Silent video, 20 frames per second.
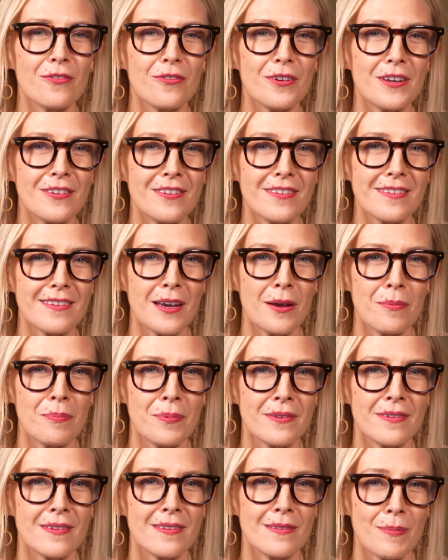Regents
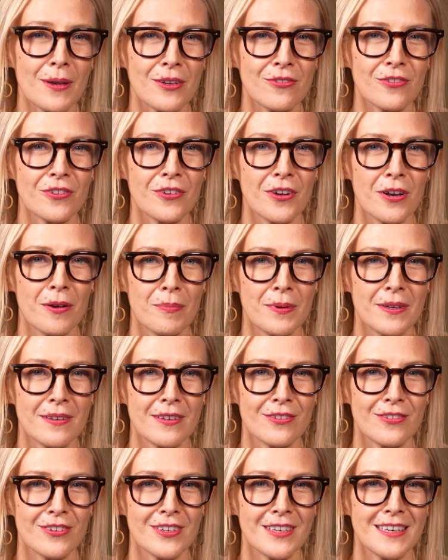Cup is a special
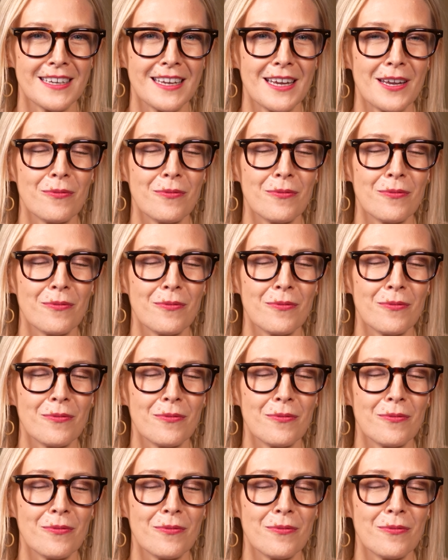competition